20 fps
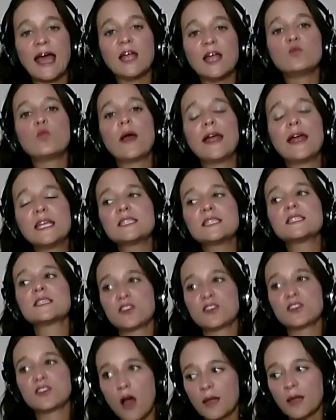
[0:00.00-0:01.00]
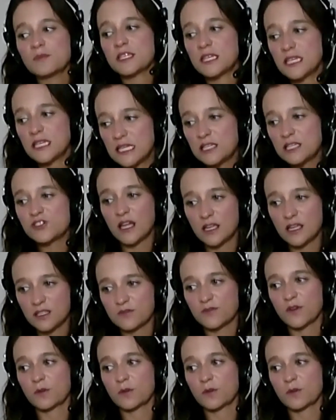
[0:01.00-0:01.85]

And when it's time to eject